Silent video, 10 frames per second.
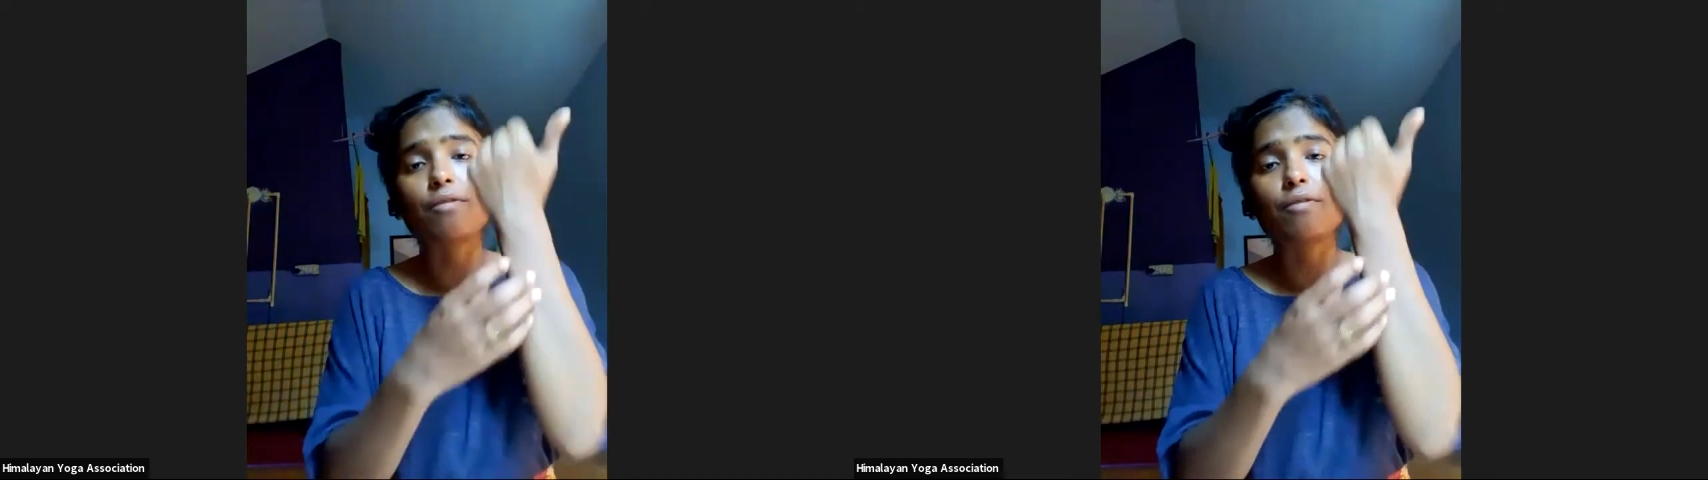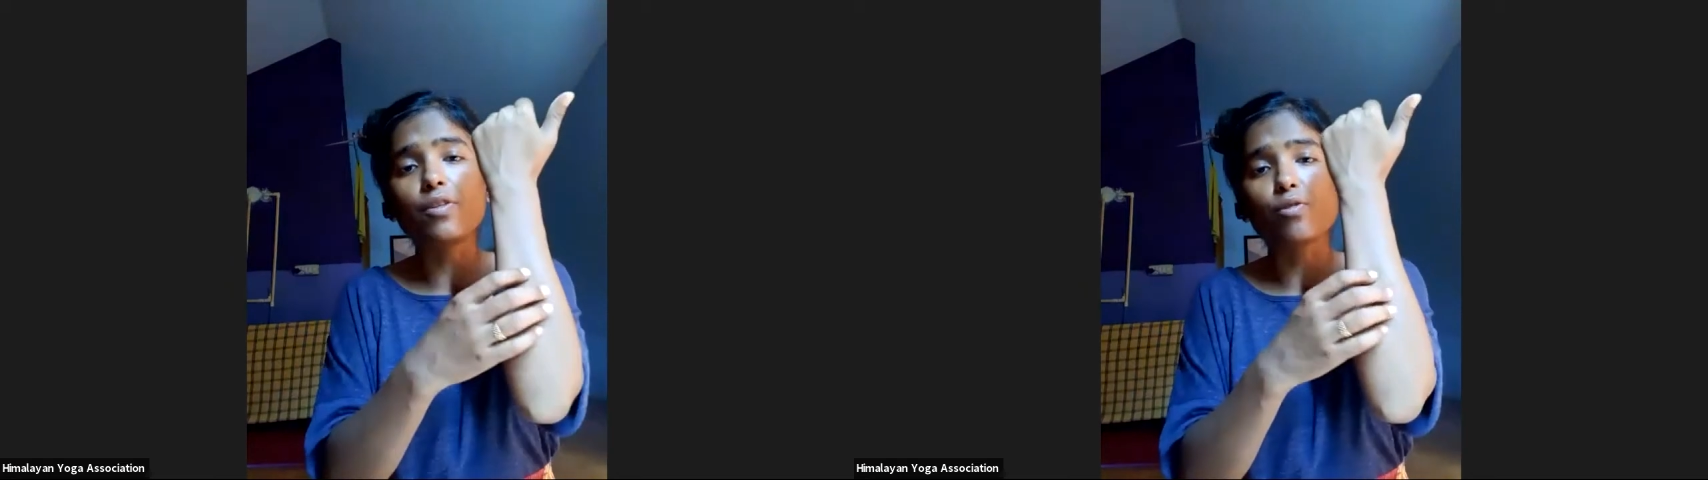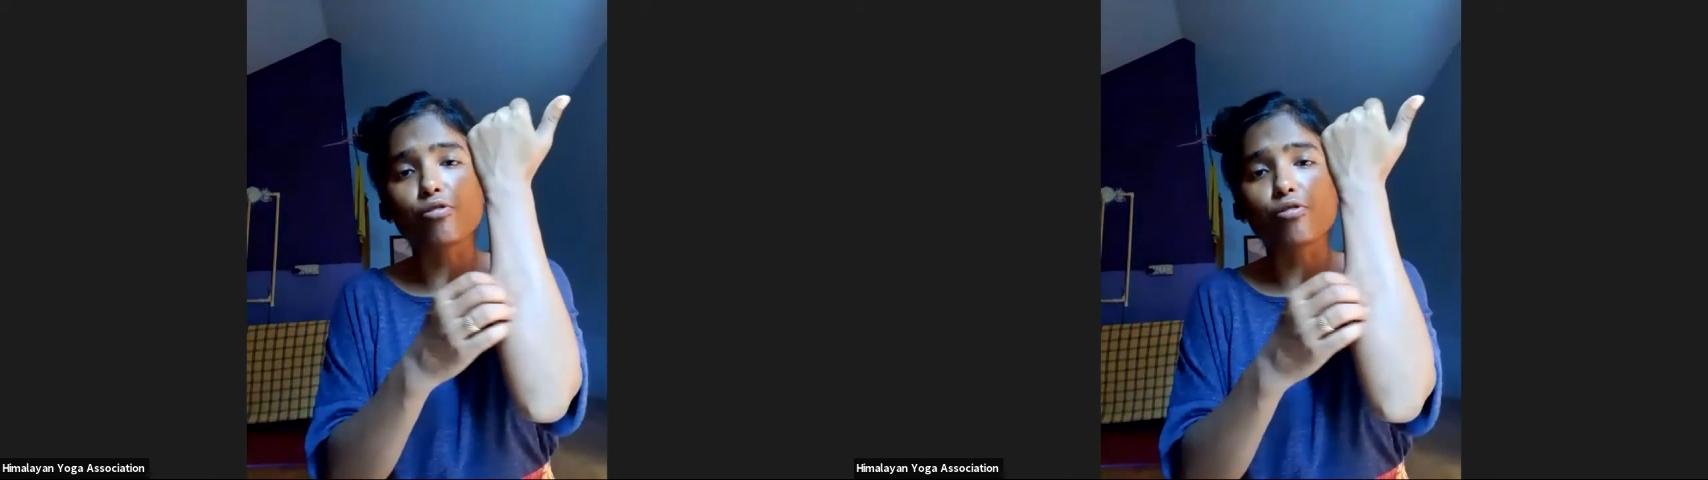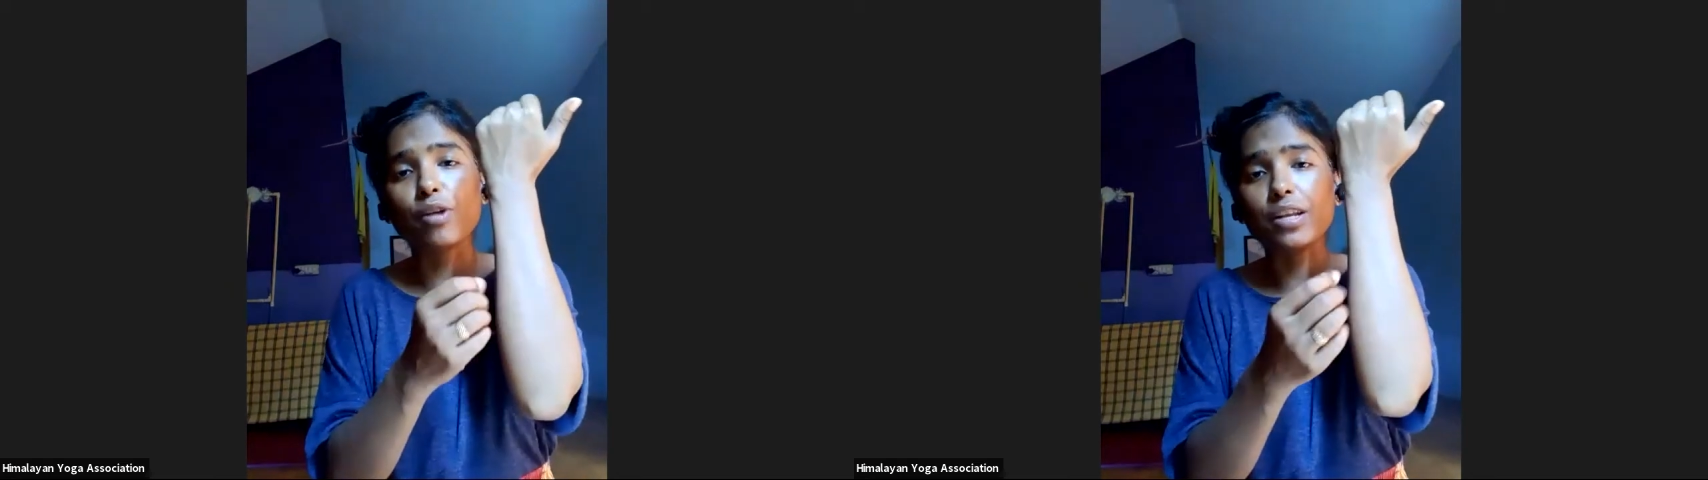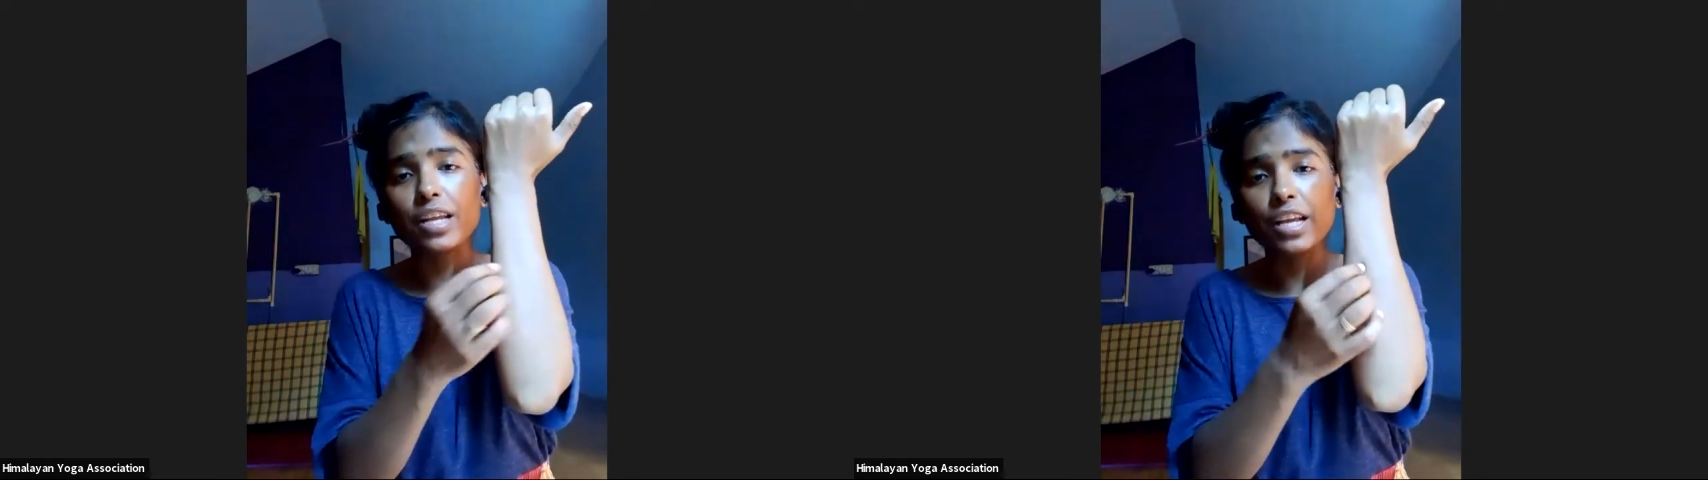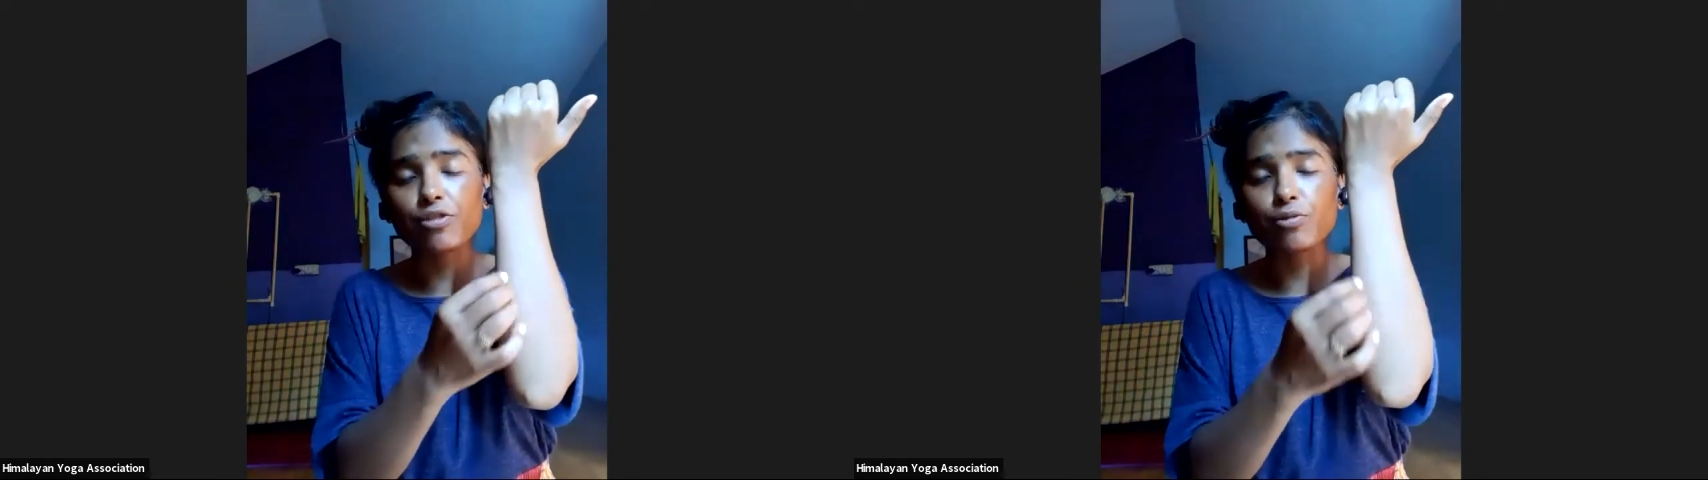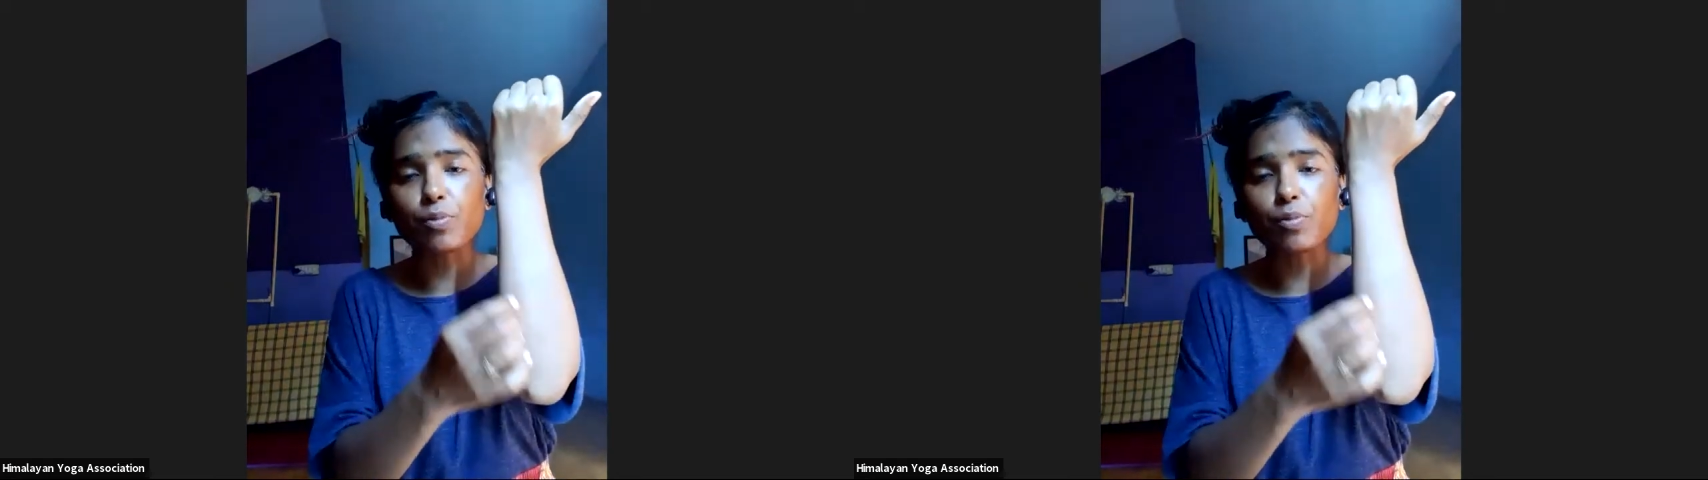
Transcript: Even you sweat, each